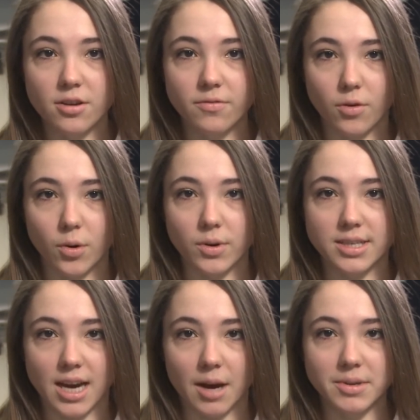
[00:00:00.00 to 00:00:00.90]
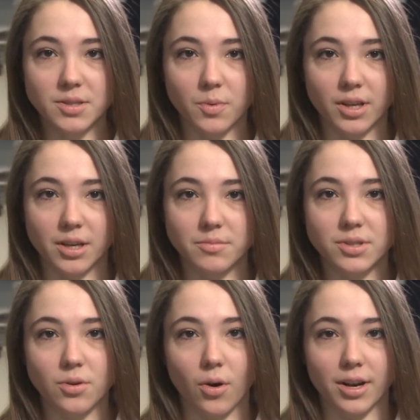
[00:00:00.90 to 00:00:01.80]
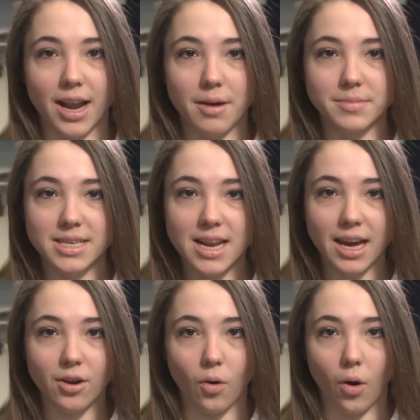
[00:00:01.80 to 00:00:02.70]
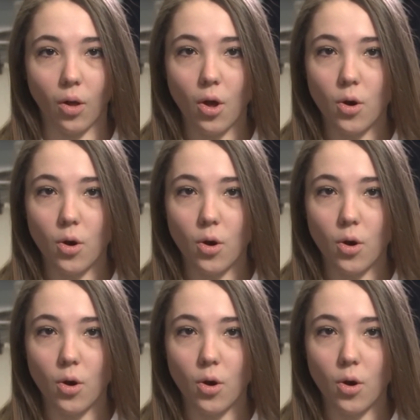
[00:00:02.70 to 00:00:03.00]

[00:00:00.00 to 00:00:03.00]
forward Thomas Williams scored an empty net goal